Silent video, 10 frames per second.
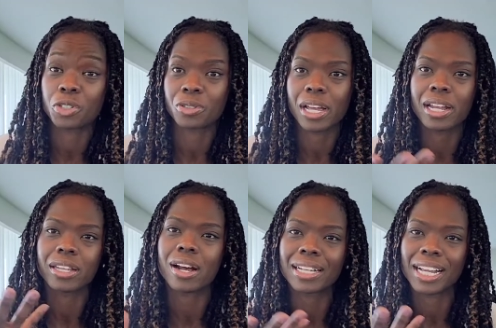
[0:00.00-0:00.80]
shoot and
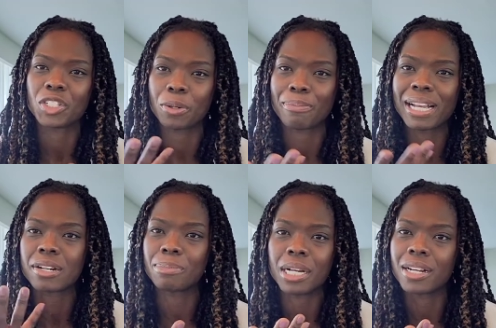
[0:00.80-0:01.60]
not get your
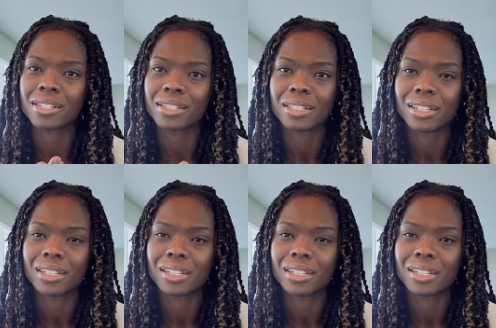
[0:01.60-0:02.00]
makeup done